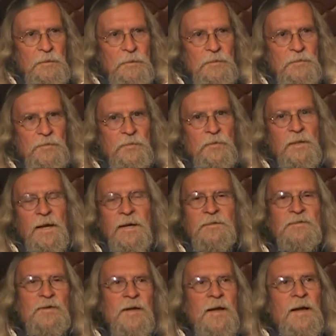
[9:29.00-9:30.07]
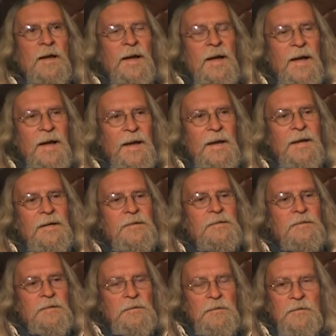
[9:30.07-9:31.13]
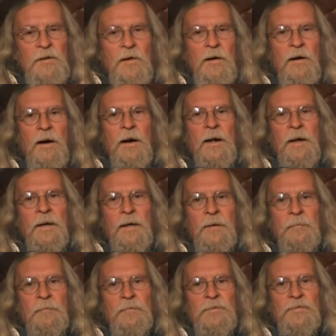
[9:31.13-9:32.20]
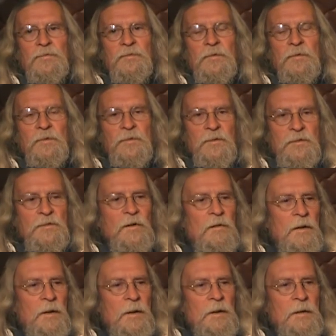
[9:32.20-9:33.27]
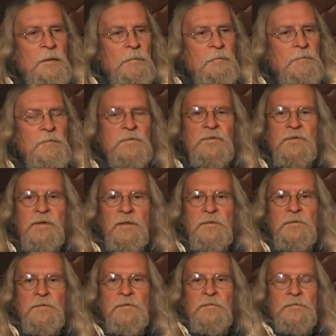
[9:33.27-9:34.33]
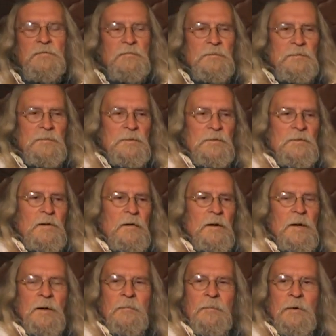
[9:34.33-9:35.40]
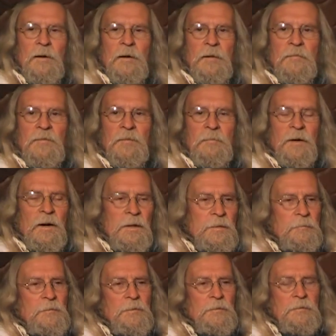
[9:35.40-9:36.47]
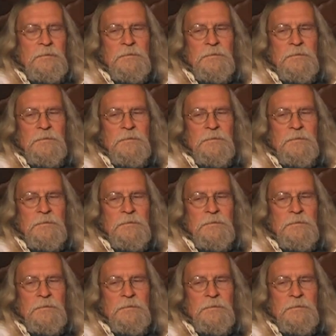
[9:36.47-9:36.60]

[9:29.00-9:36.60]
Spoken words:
So that's 8 times the time since the time of the Bible.